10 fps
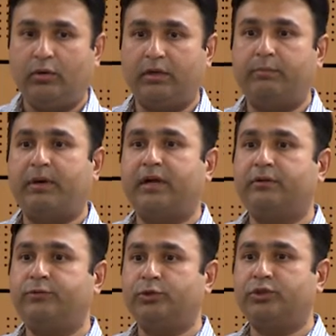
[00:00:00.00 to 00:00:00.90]
We are
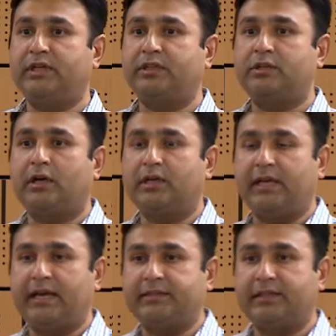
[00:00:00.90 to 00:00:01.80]
part of UCI CHOC
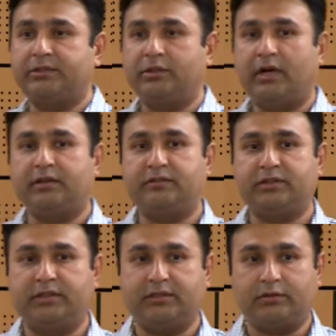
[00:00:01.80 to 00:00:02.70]
Alliance. At CHOC
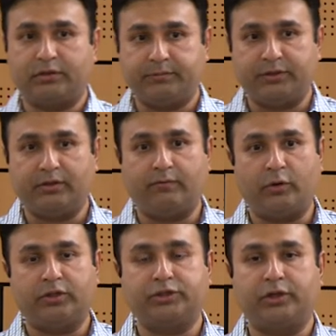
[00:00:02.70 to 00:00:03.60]
Children's Hospital of
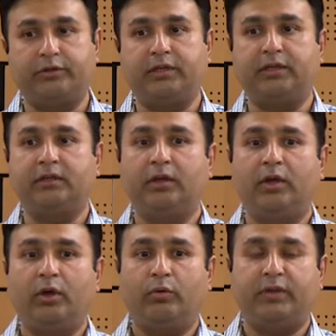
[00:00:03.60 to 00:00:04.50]
Orange County,
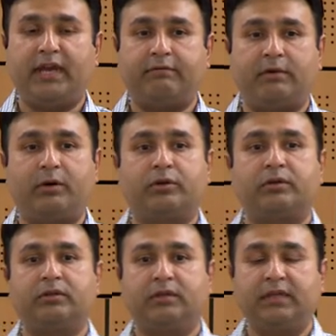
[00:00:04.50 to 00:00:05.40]
we have
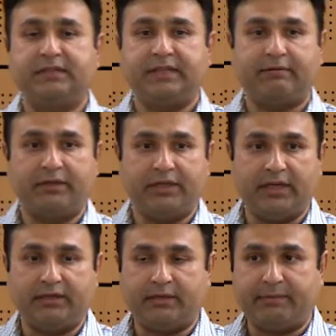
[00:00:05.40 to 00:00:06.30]
about
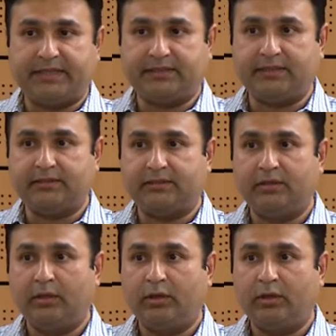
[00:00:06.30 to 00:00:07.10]
78 capacities.